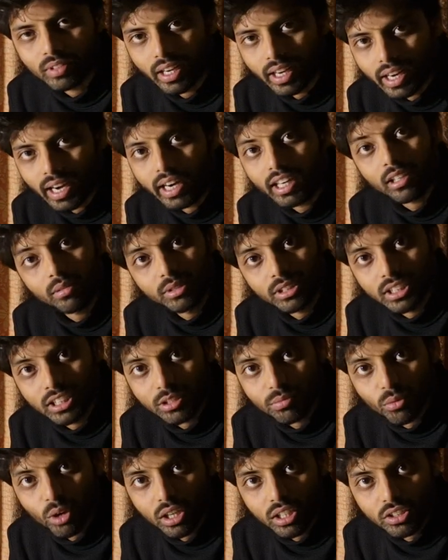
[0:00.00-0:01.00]
And atom is the
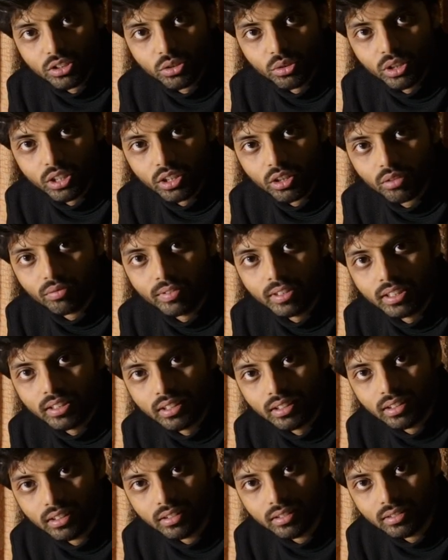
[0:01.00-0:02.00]
smallest unit of
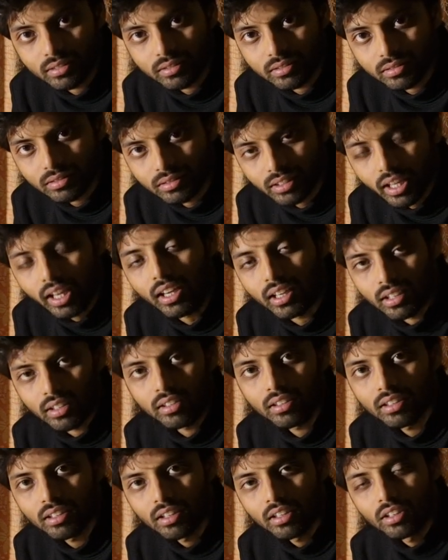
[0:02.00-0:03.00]
the
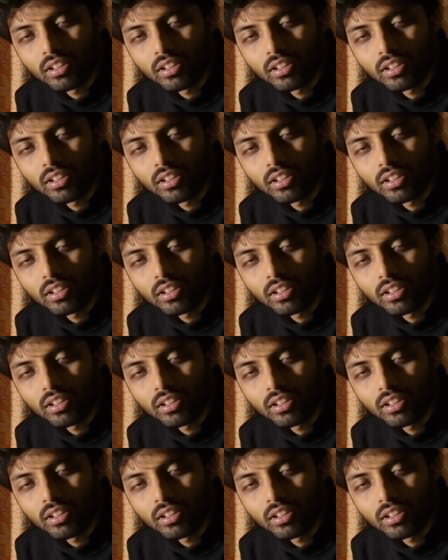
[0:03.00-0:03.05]
thing.